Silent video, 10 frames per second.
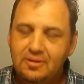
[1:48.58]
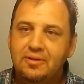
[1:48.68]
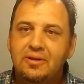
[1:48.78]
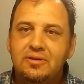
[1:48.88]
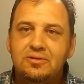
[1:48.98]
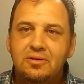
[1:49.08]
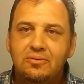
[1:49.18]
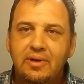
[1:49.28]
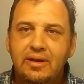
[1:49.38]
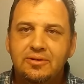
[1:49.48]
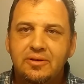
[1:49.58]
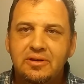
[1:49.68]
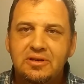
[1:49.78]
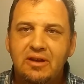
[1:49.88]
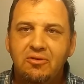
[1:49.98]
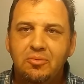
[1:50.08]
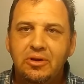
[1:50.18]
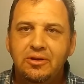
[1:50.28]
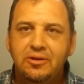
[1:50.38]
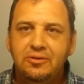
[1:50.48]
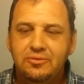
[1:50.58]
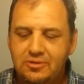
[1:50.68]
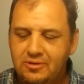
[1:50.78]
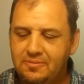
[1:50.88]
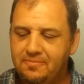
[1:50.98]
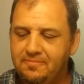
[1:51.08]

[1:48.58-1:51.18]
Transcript: that this razor has never been used.